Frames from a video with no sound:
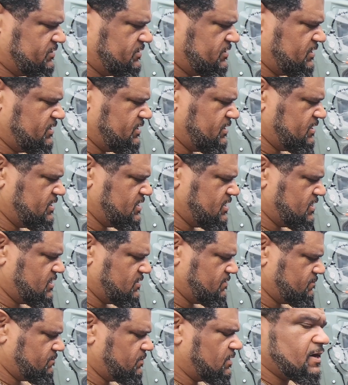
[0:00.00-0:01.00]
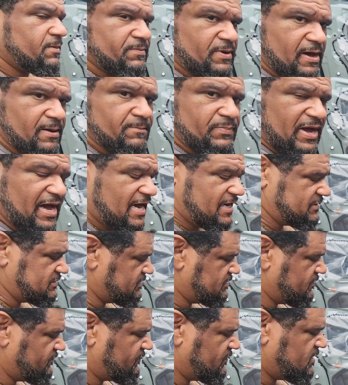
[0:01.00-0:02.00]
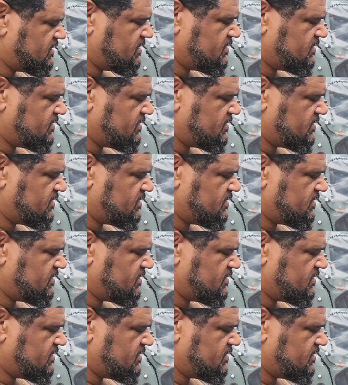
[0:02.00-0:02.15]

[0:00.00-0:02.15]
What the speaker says: the, I'm positive